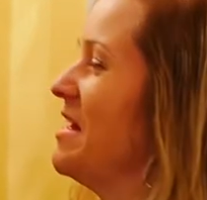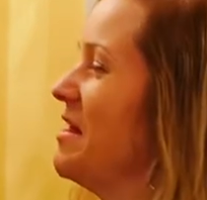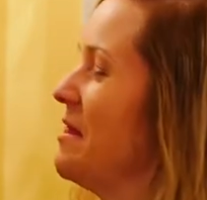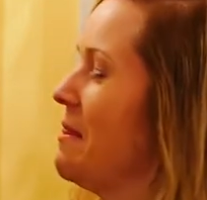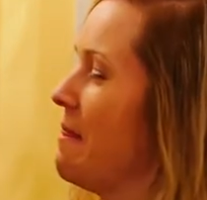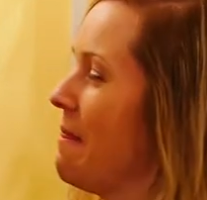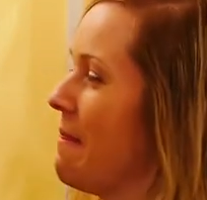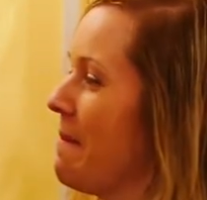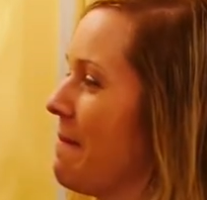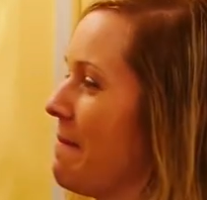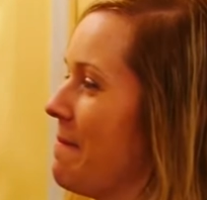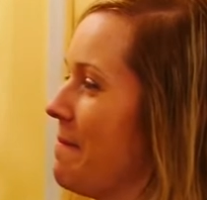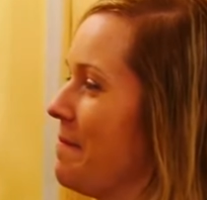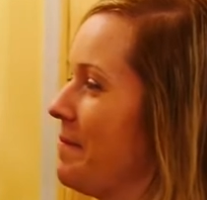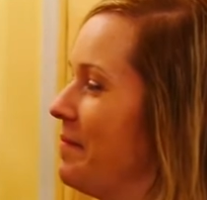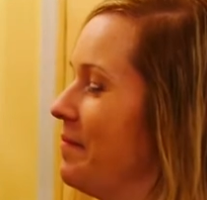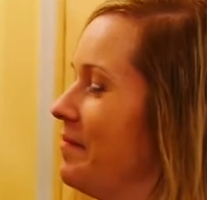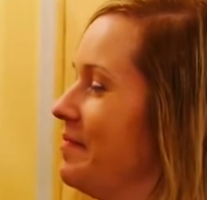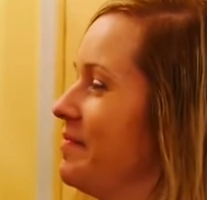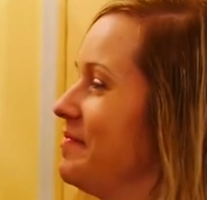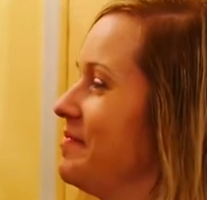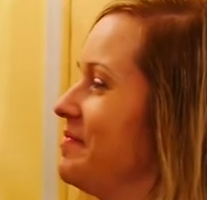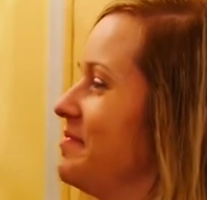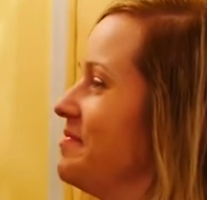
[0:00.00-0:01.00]

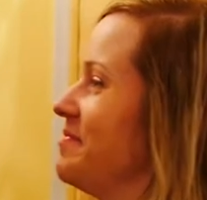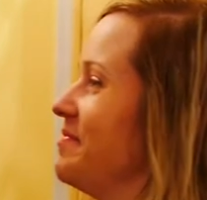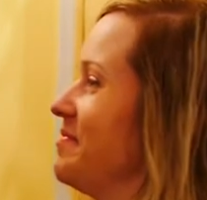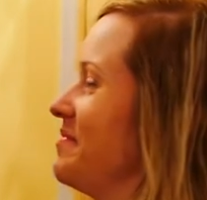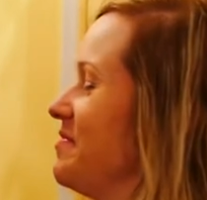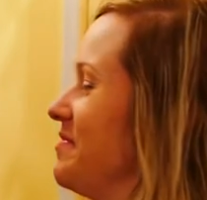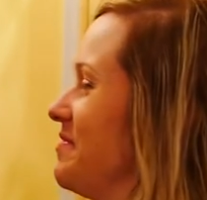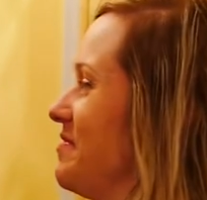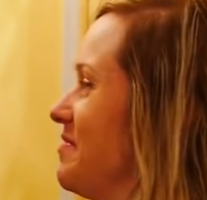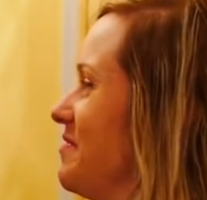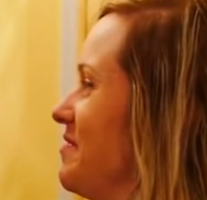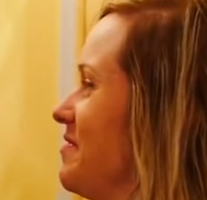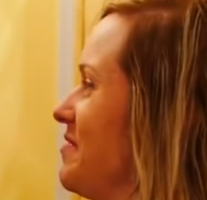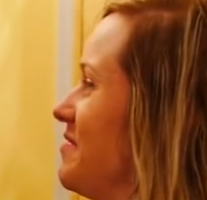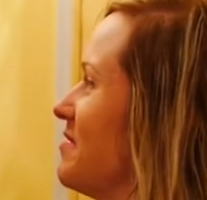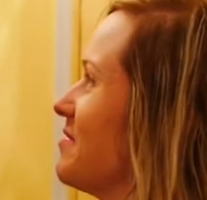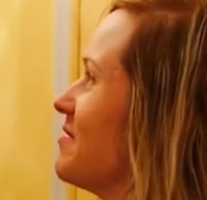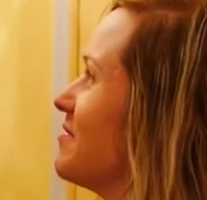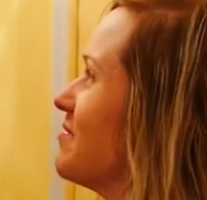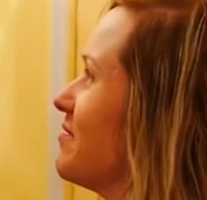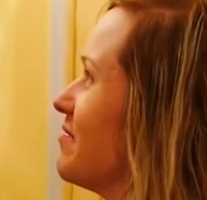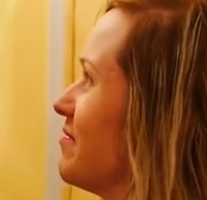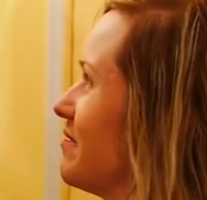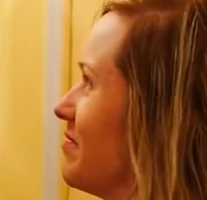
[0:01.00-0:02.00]

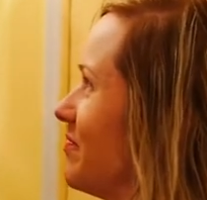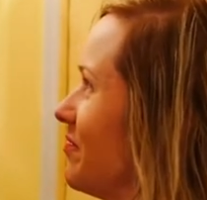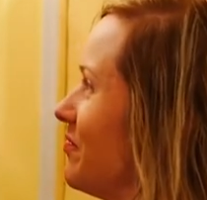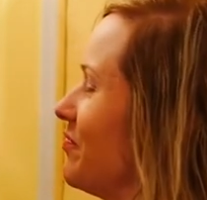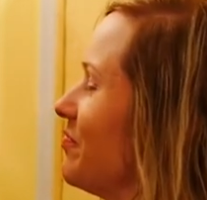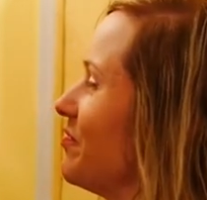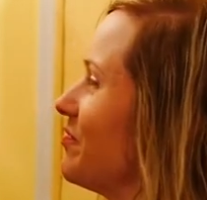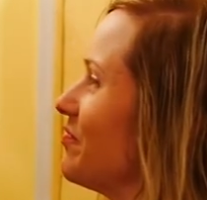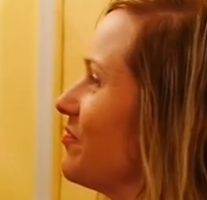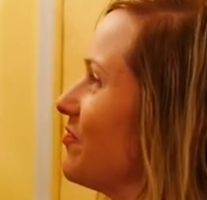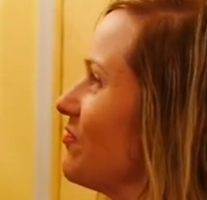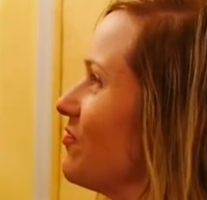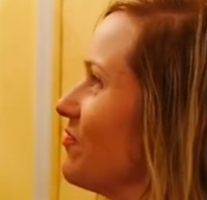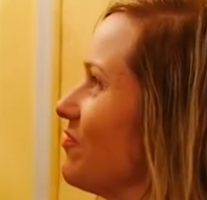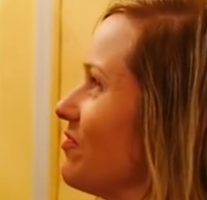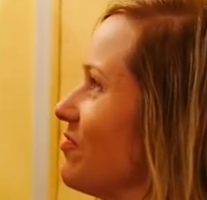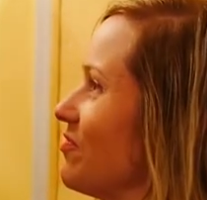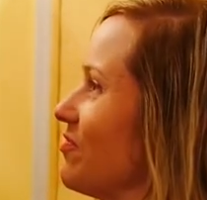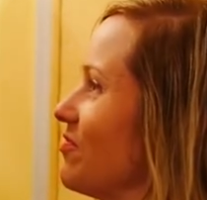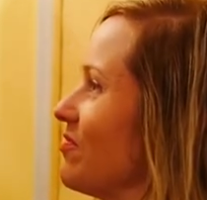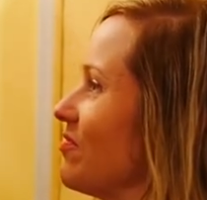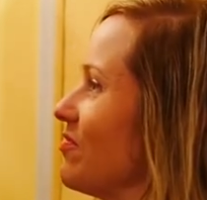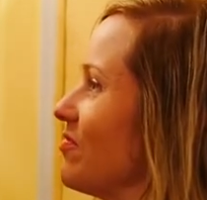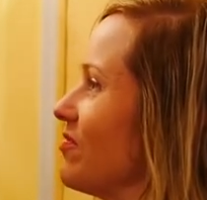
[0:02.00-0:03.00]

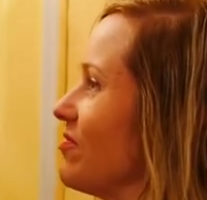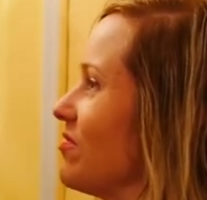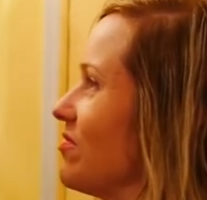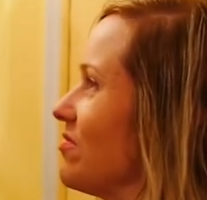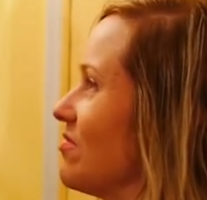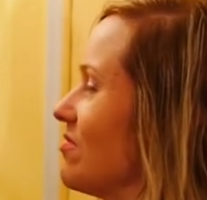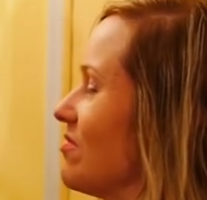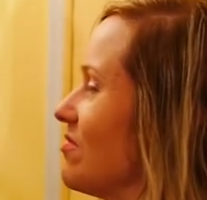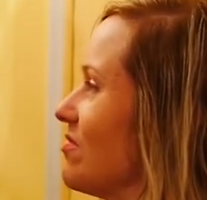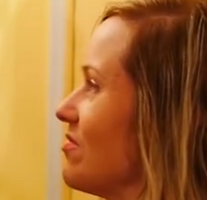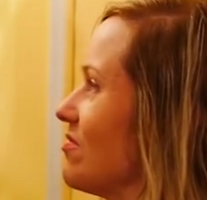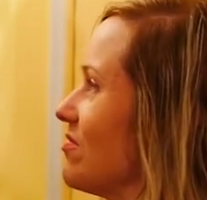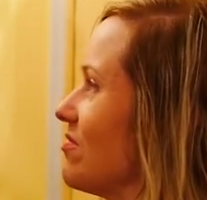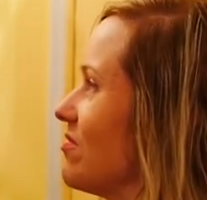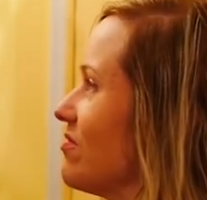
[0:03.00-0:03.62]
This person isn't speaking.